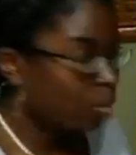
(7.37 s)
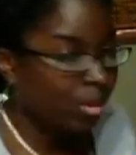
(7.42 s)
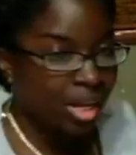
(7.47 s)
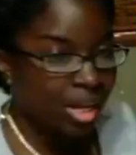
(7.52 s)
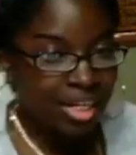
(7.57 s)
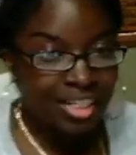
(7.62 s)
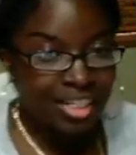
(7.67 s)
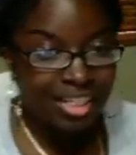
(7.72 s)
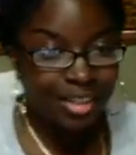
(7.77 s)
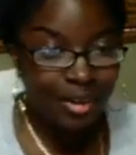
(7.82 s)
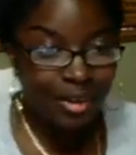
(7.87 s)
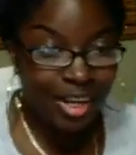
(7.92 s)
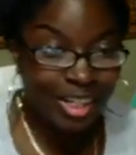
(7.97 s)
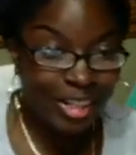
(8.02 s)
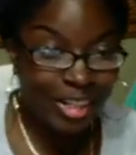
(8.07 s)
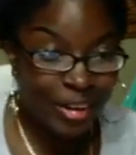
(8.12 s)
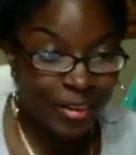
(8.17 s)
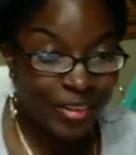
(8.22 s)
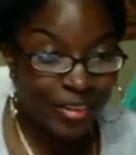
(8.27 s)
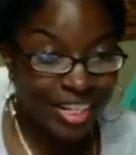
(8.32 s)
So I
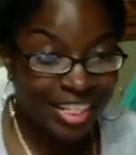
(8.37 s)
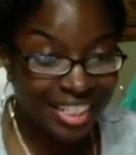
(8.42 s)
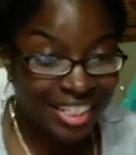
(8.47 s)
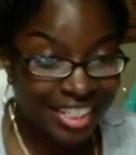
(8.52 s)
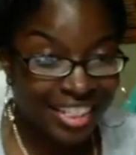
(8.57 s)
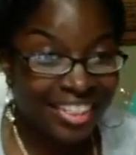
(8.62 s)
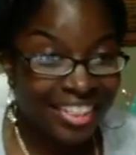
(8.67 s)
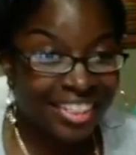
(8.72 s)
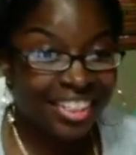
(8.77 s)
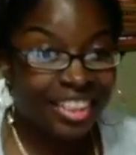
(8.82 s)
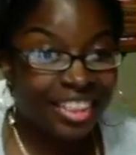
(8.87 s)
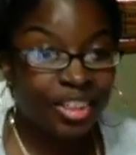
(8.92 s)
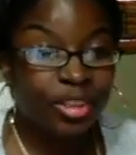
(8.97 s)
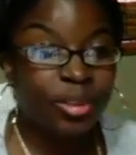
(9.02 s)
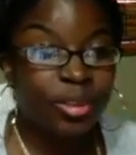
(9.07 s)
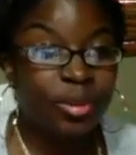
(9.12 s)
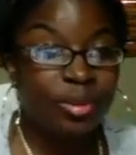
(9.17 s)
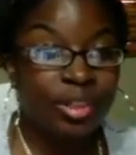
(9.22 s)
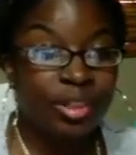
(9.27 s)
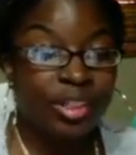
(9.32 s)
know this looks a little
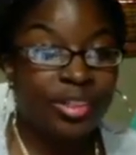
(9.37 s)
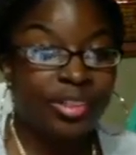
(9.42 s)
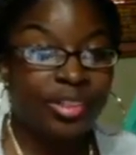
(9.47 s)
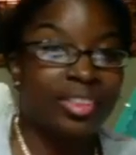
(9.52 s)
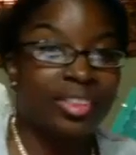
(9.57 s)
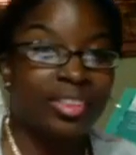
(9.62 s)
weird,